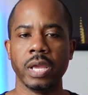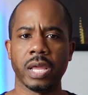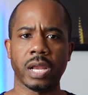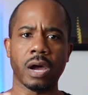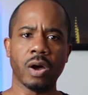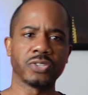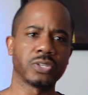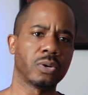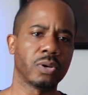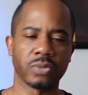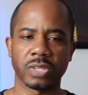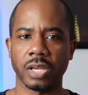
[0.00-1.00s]
And I also
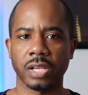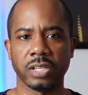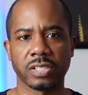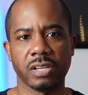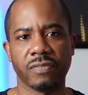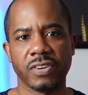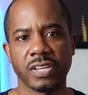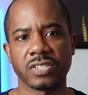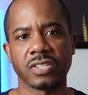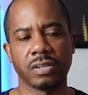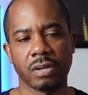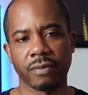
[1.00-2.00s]
don't think Latifah
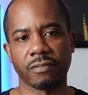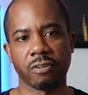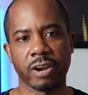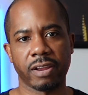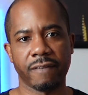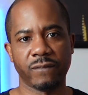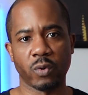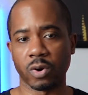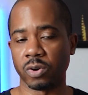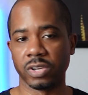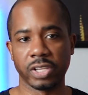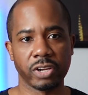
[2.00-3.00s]
gets enough credit for
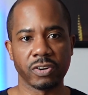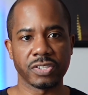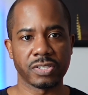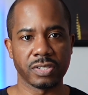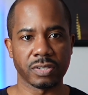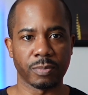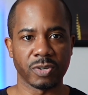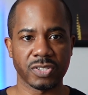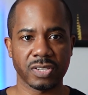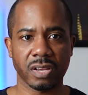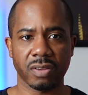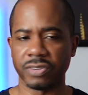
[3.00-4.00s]
her lyricism
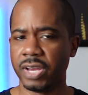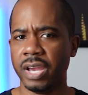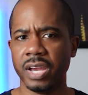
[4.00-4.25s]
herself.